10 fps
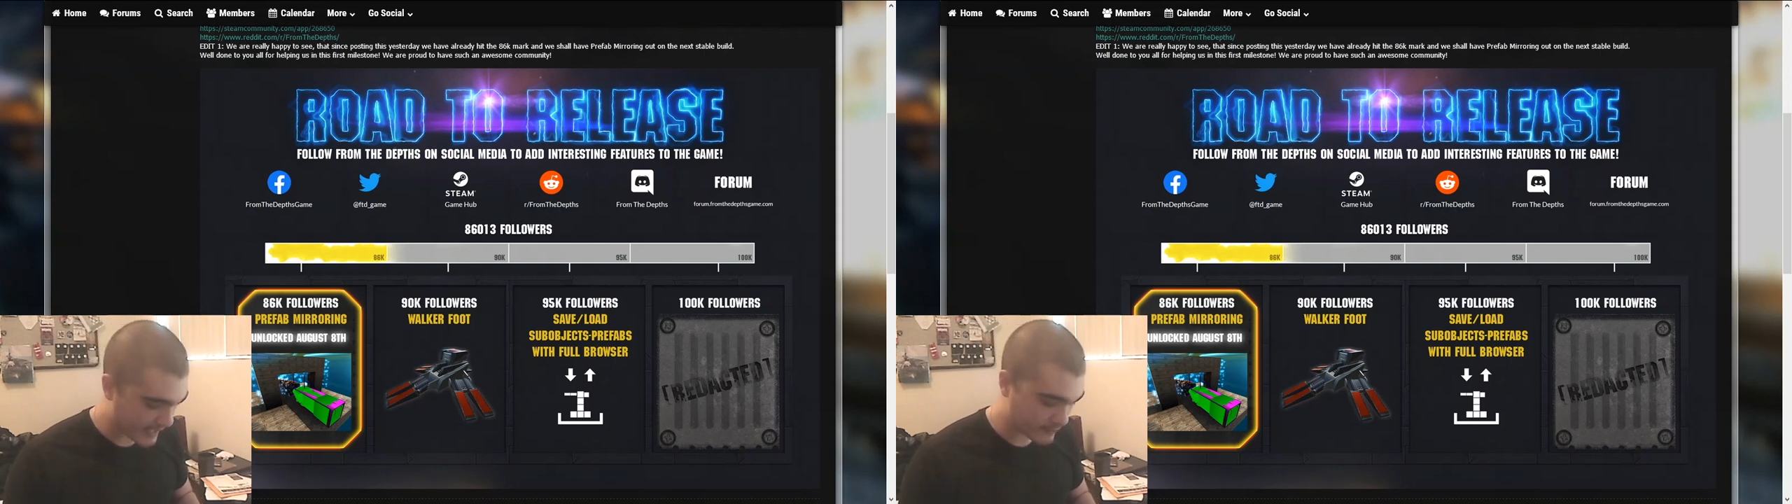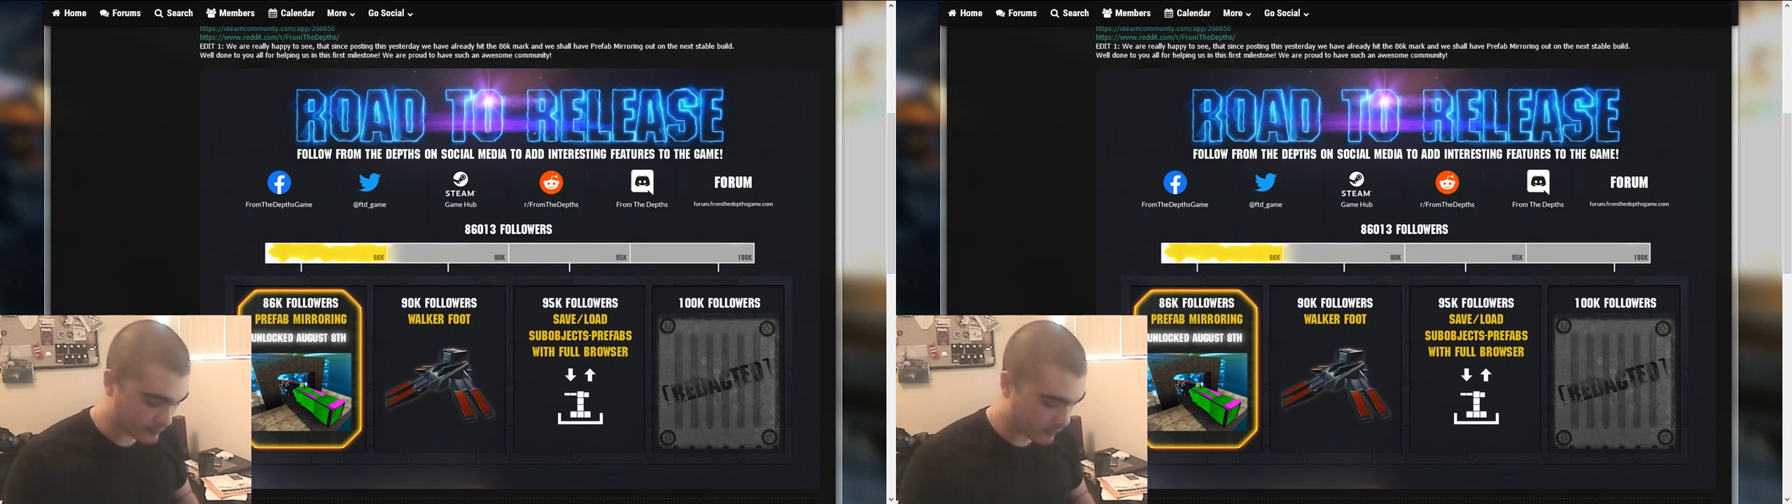
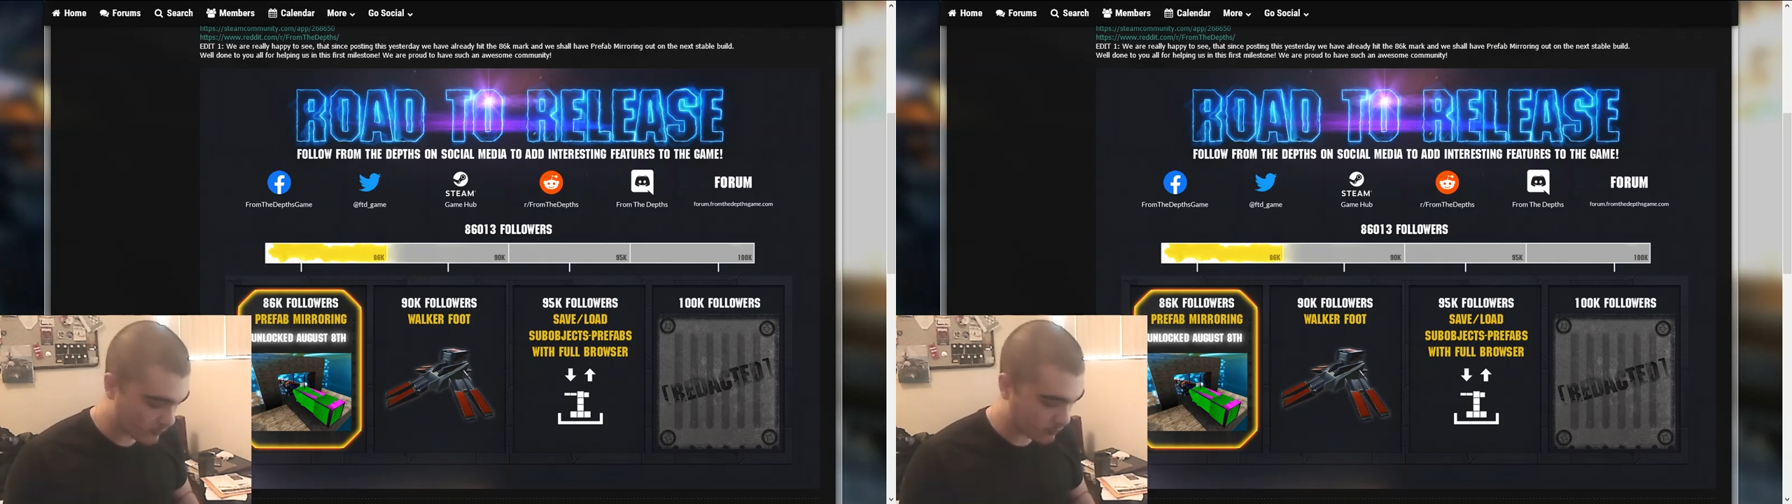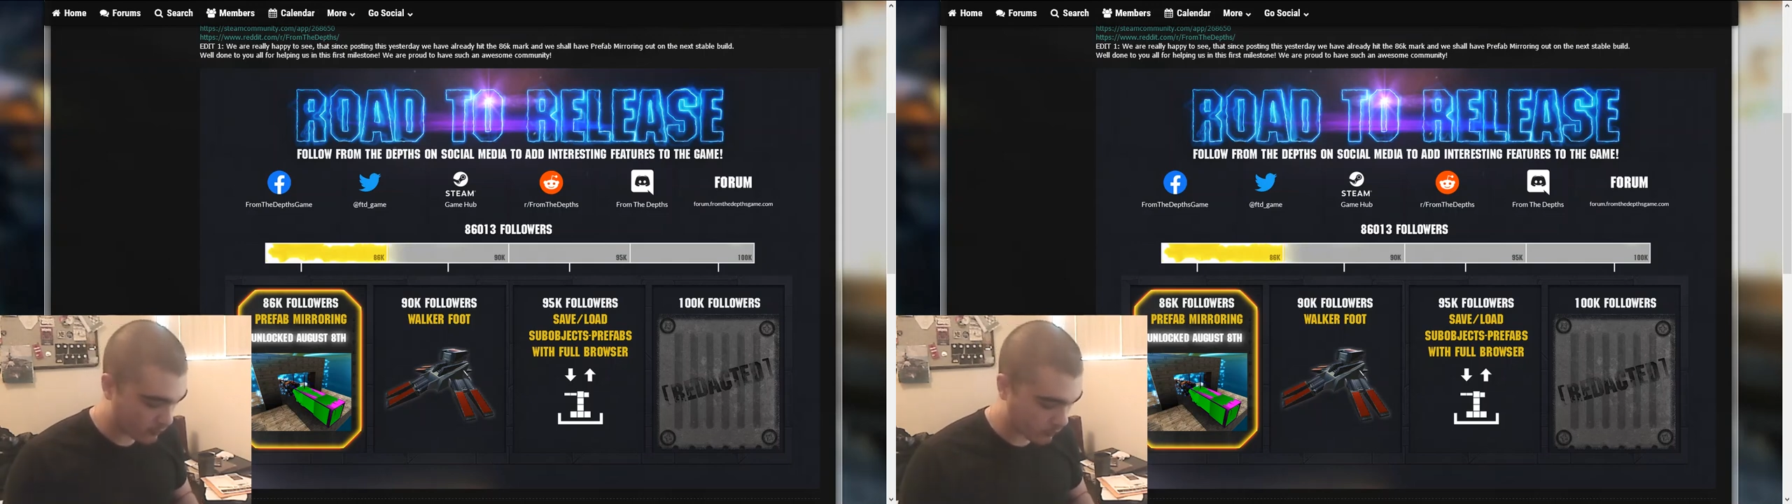I don't
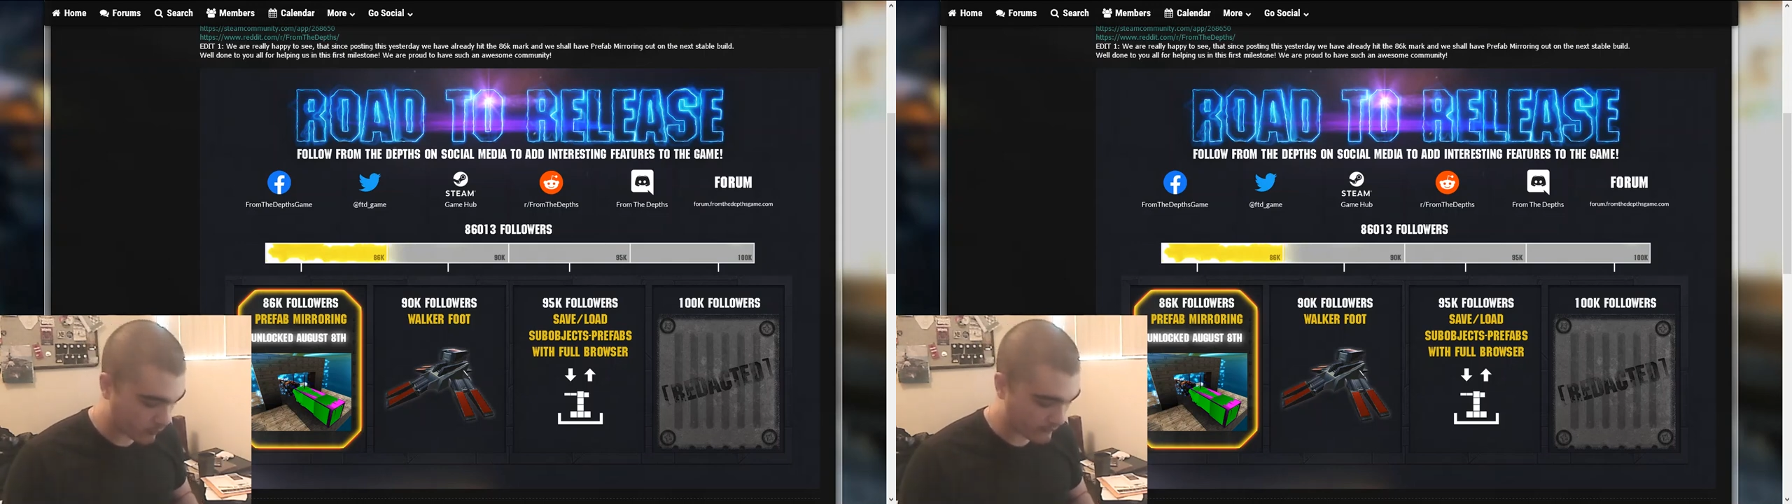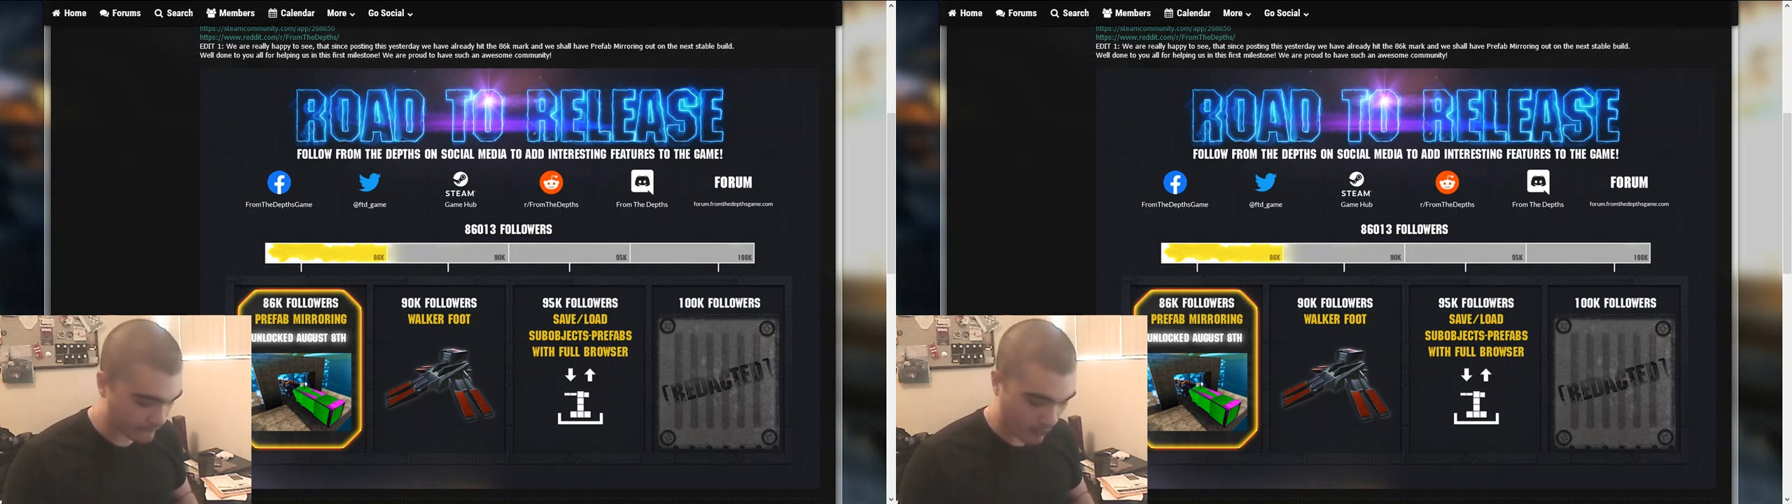know,
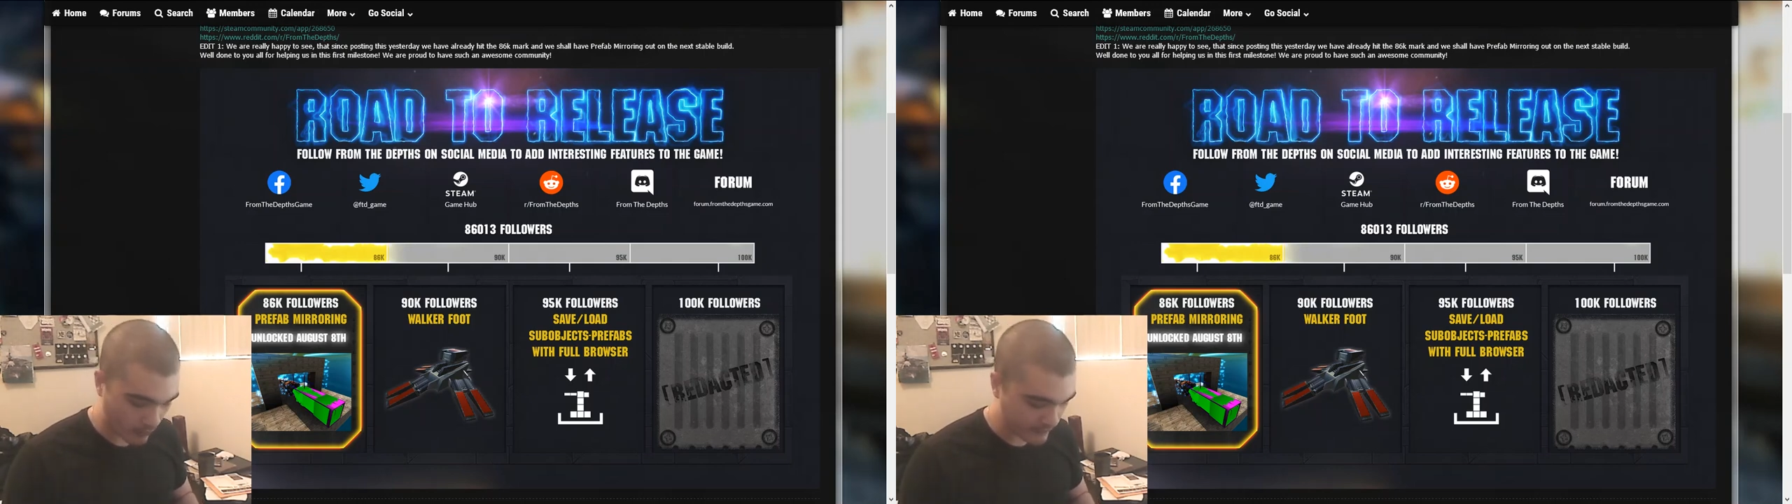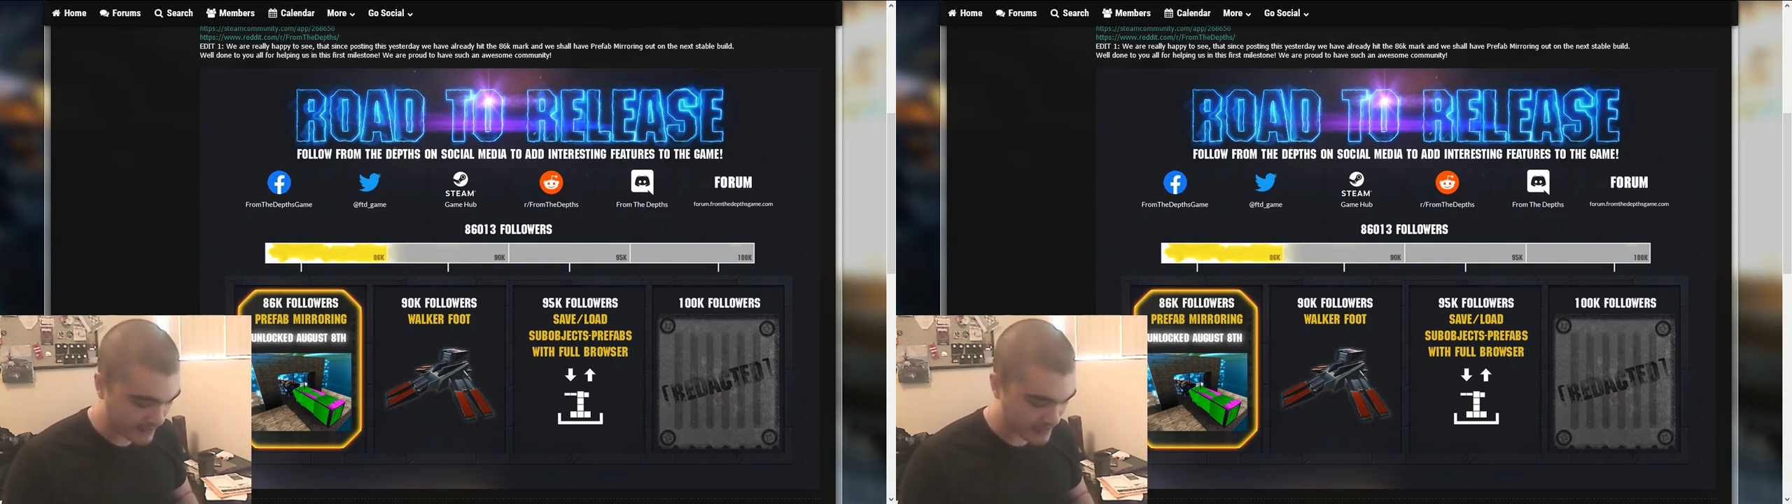of
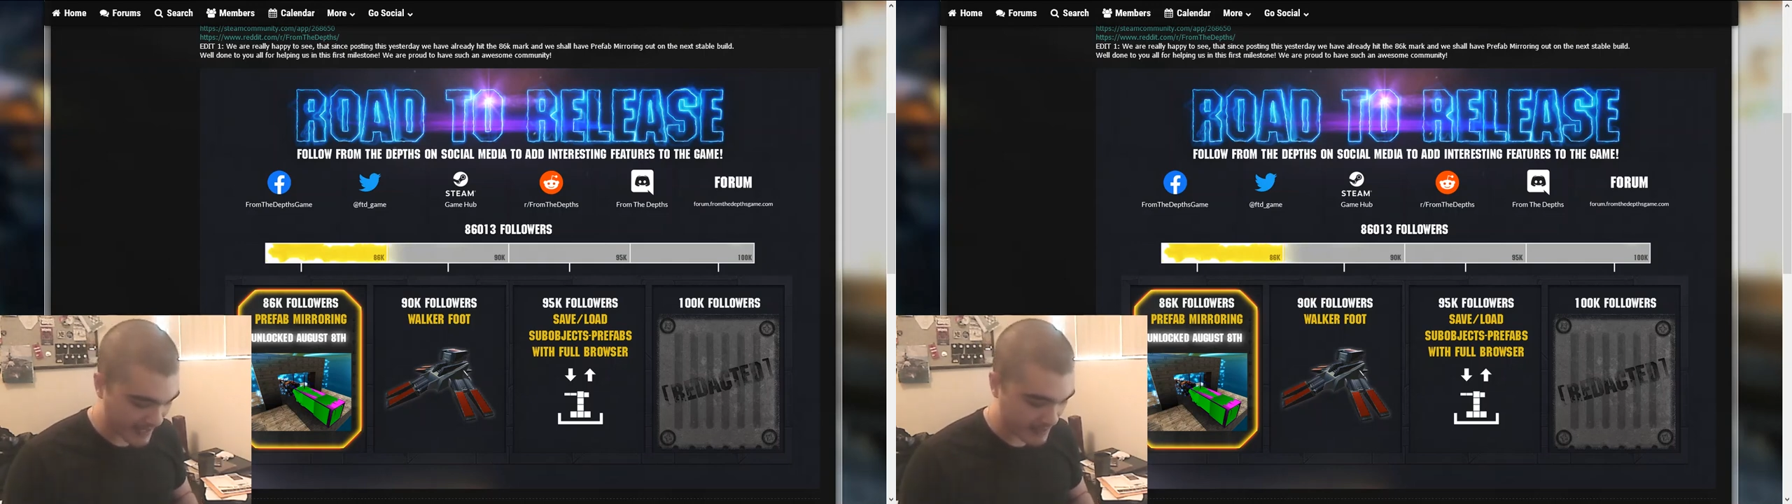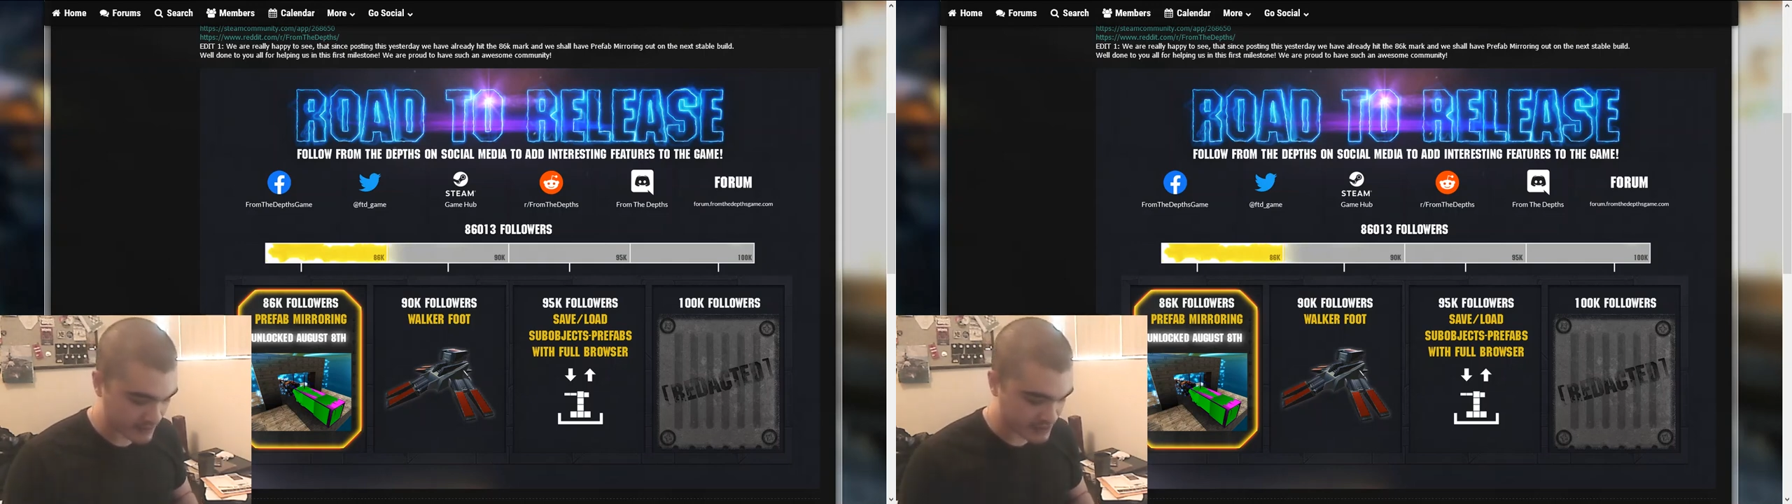all the
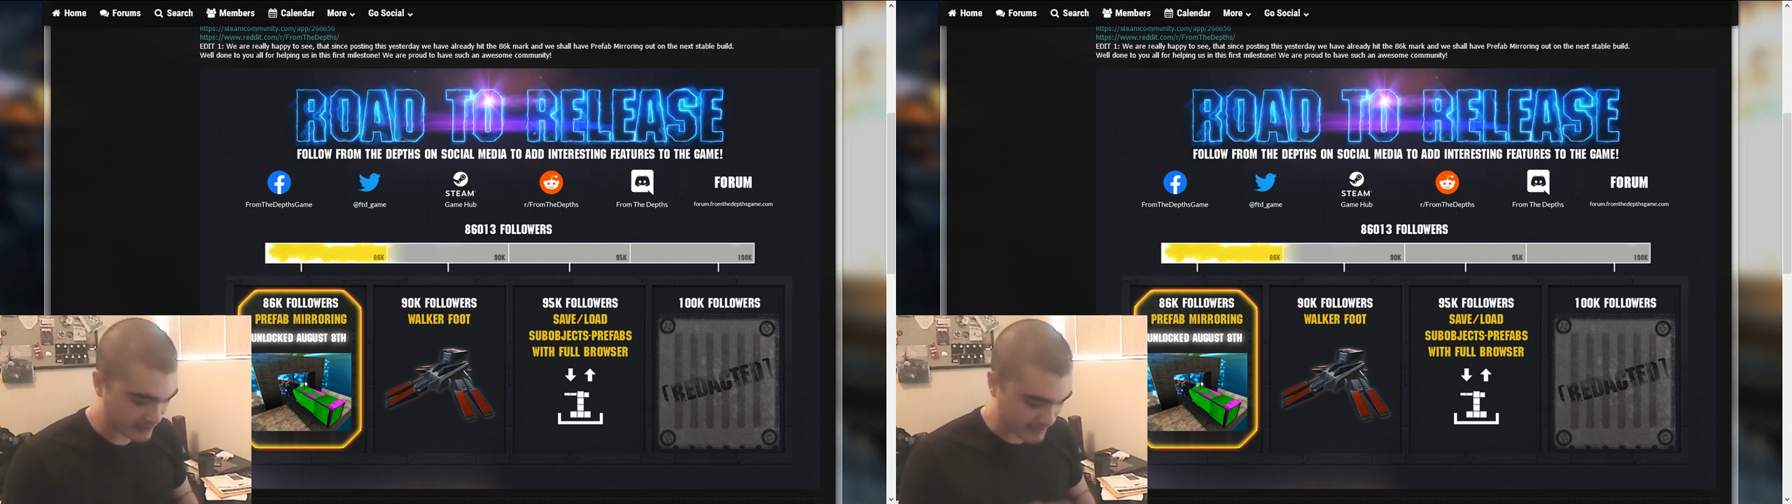analogies,